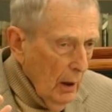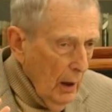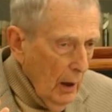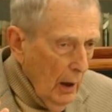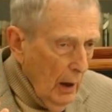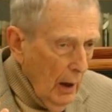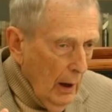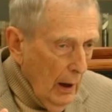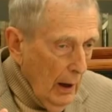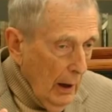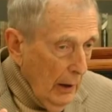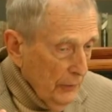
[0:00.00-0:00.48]

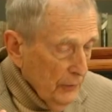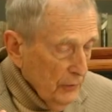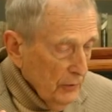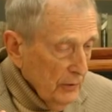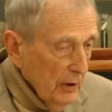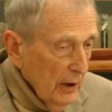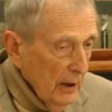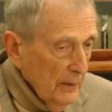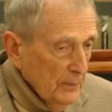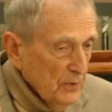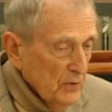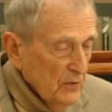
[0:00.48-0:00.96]
uh, other
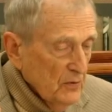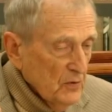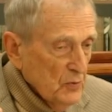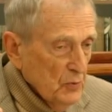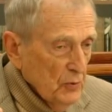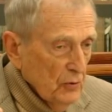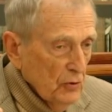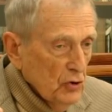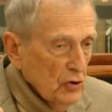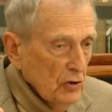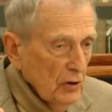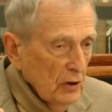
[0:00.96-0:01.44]
types of
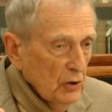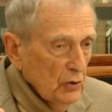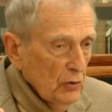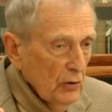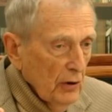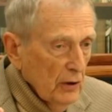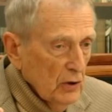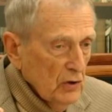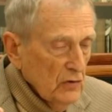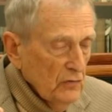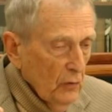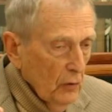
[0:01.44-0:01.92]
spiritually
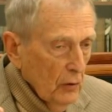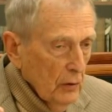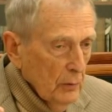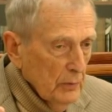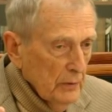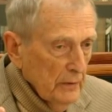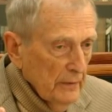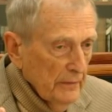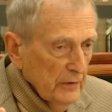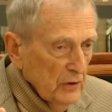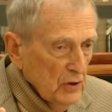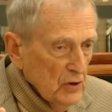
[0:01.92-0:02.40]

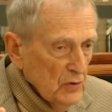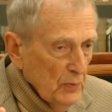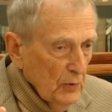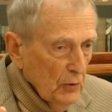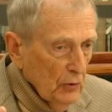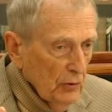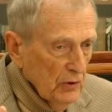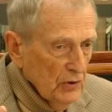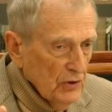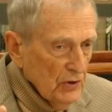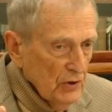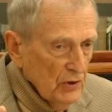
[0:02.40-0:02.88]
transformative
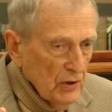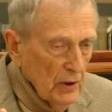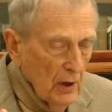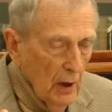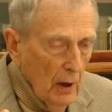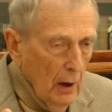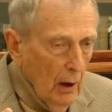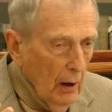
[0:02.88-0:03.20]
experiences.